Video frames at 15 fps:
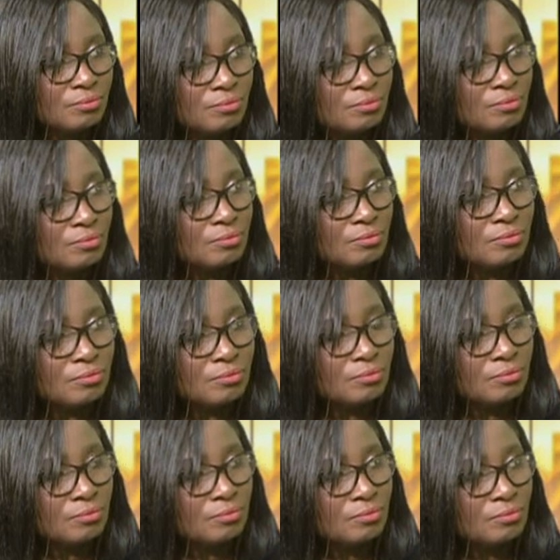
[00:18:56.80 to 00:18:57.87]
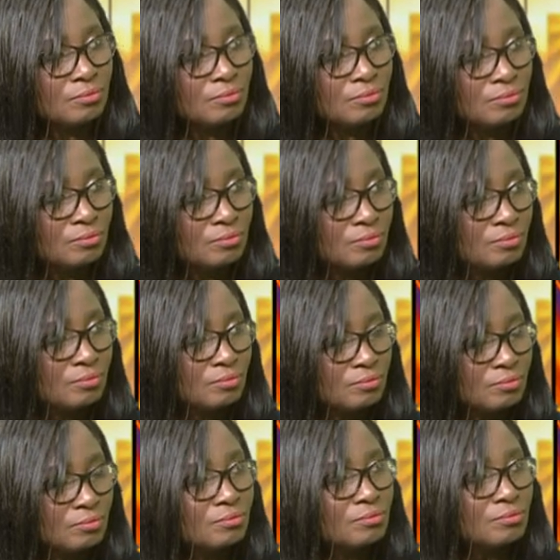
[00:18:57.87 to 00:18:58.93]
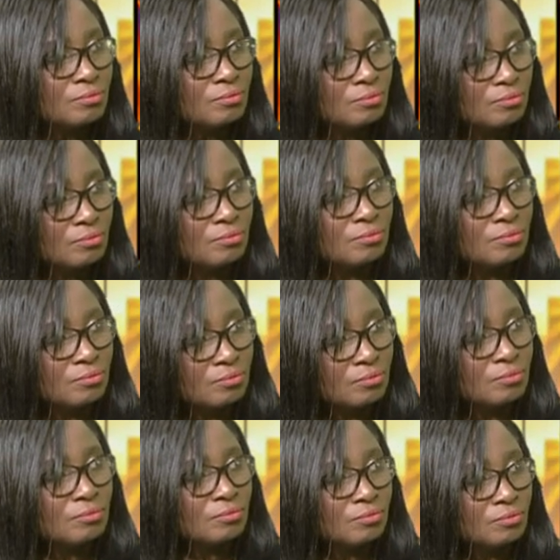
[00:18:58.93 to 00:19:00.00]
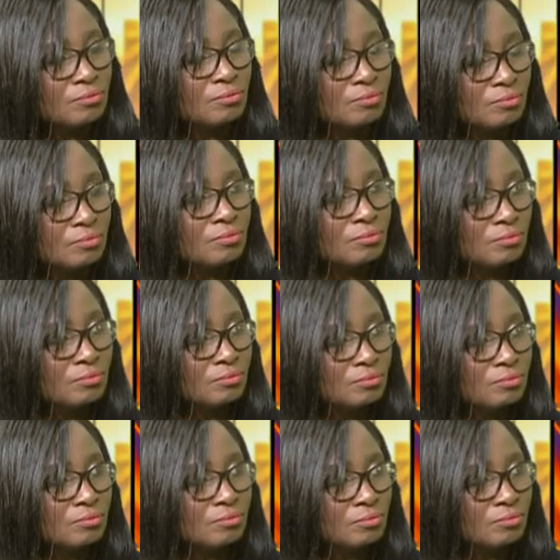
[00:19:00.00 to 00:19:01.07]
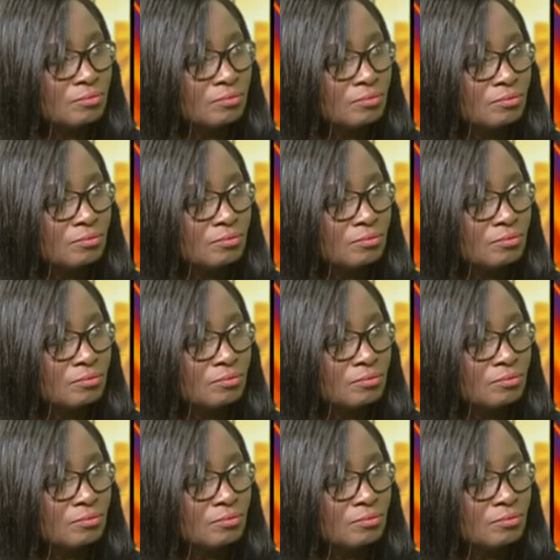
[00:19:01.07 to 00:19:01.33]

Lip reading: No words are spoken by the person on screen.